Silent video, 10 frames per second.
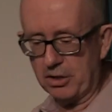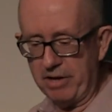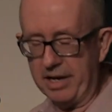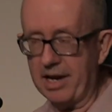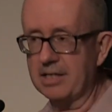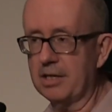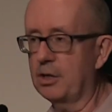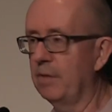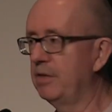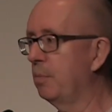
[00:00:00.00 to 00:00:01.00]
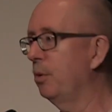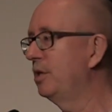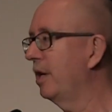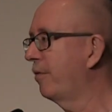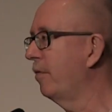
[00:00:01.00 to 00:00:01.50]
screencast that covers the
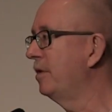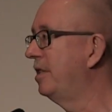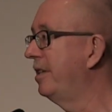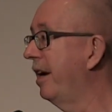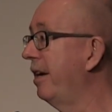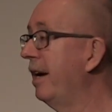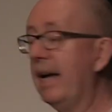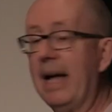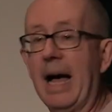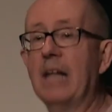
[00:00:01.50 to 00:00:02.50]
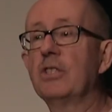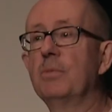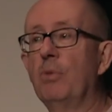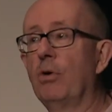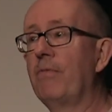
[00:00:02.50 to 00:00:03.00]
points I've covered today and
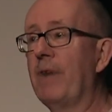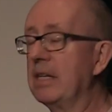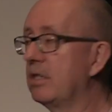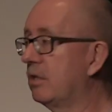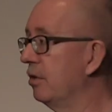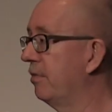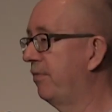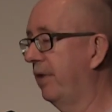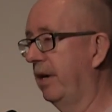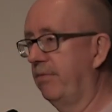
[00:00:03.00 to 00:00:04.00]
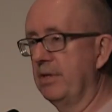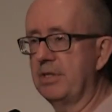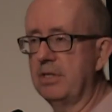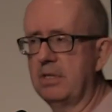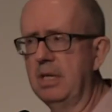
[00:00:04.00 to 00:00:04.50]
some more advanced stuff. For
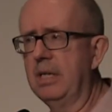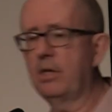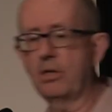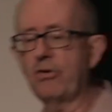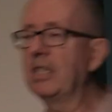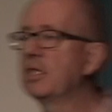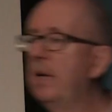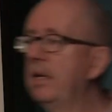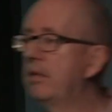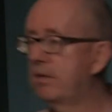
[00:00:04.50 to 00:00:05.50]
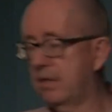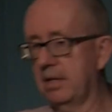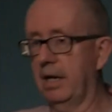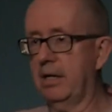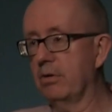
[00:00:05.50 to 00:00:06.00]
instance, the transmit
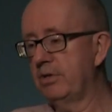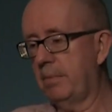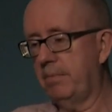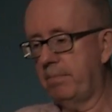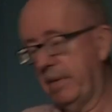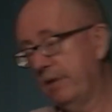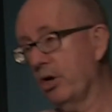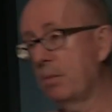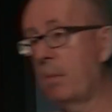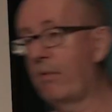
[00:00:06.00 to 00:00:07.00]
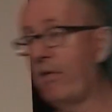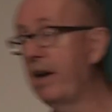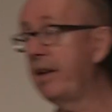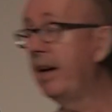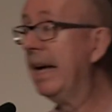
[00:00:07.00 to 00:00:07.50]
content document
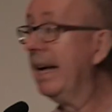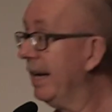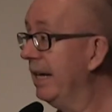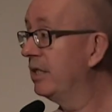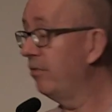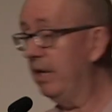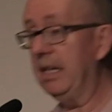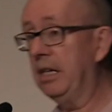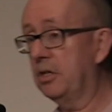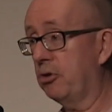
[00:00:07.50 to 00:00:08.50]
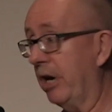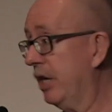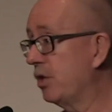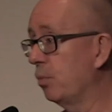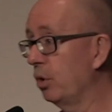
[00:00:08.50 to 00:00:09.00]
provider is a really
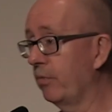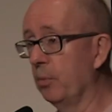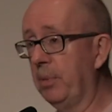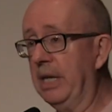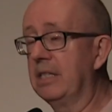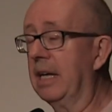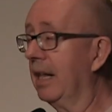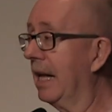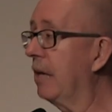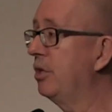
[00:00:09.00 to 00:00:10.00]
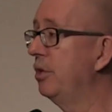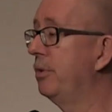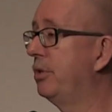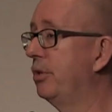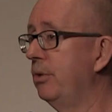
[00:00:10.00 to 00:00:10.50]
strange and wonderful beast. It allows
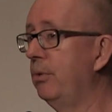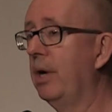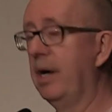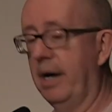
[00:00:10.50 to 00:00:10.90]
you to